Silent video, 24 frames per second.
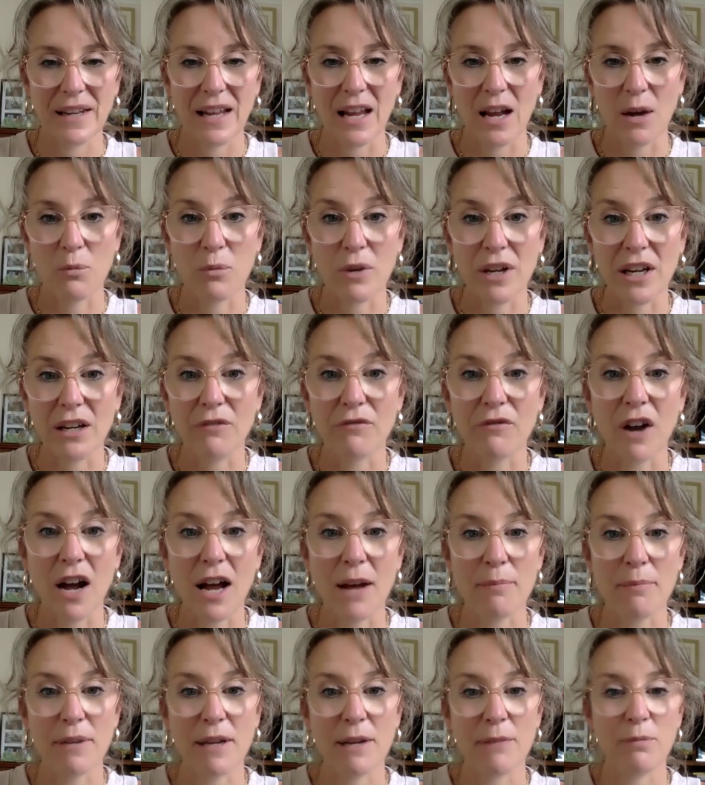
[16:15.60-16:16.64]
And we
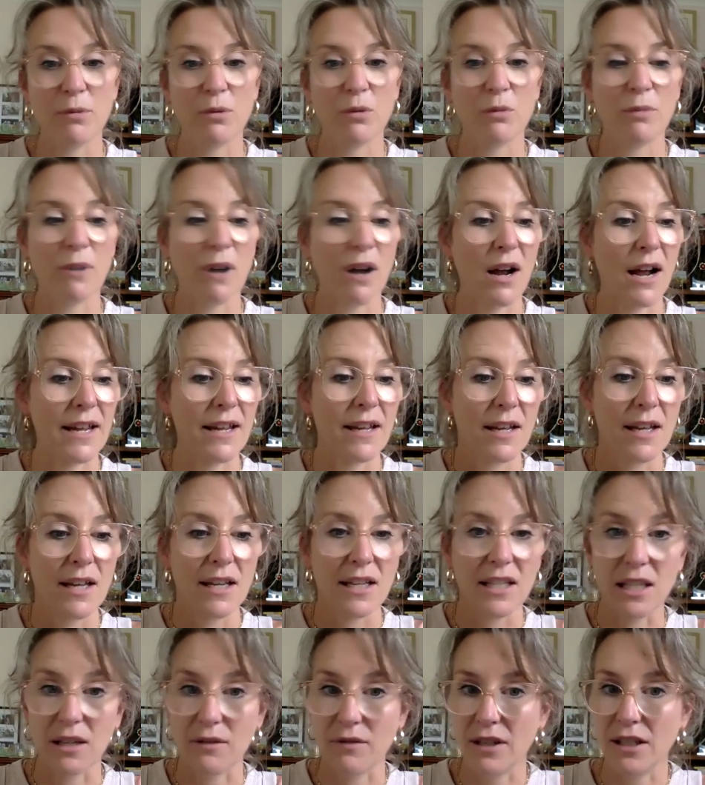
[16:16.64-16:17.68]
invite people by
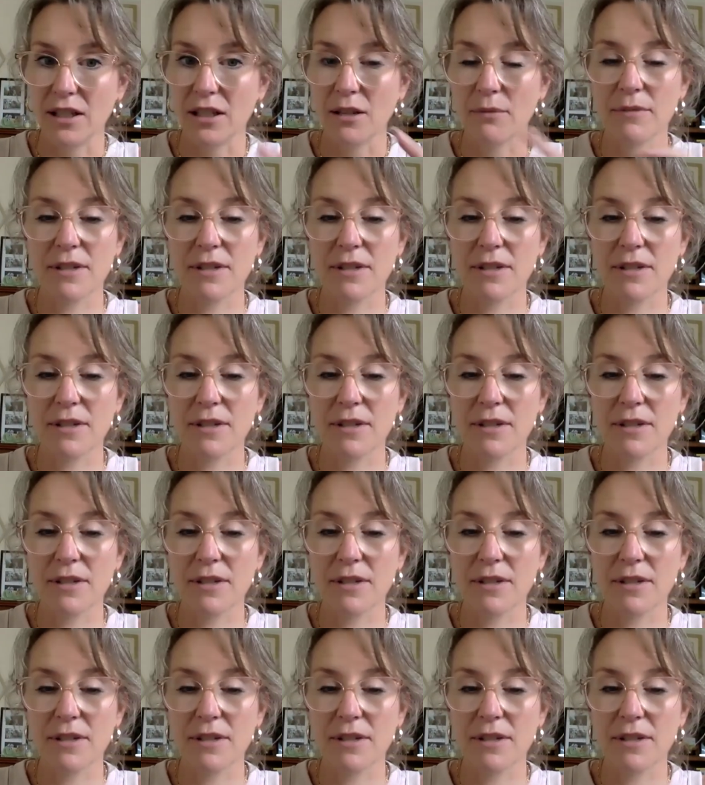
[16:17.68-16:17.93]
giving them